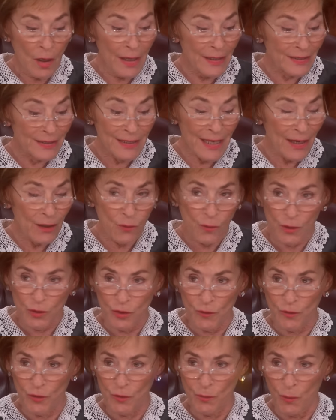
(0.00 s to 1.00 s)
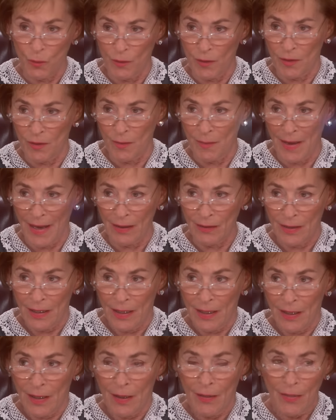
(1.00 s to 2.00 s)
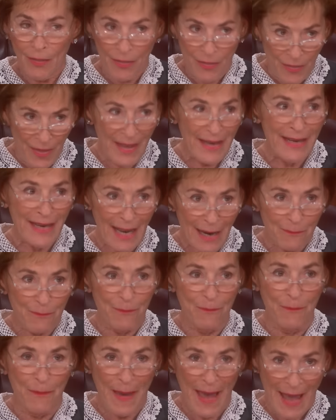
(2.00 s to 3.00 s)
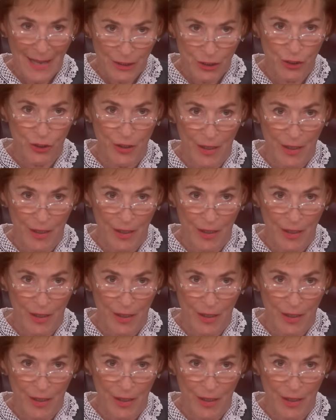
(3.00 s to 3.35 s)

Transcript: It's not a question of smoothing them out. They can patch